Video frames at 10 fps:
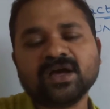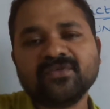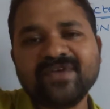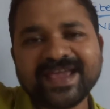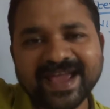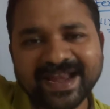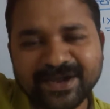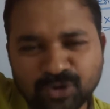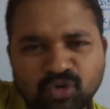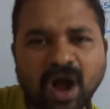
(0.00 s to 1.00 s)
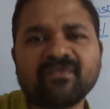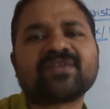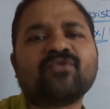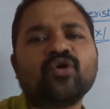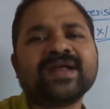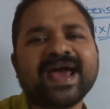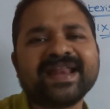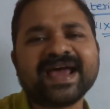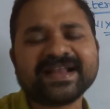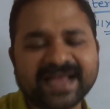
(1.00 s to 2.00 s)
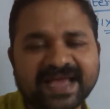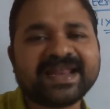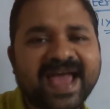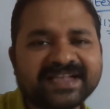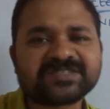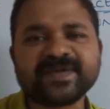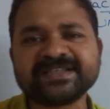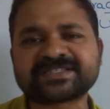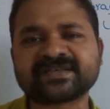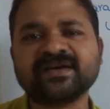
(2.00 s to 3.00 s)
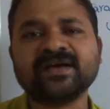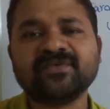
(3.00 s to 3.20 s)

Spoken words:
We can do our own enhancements.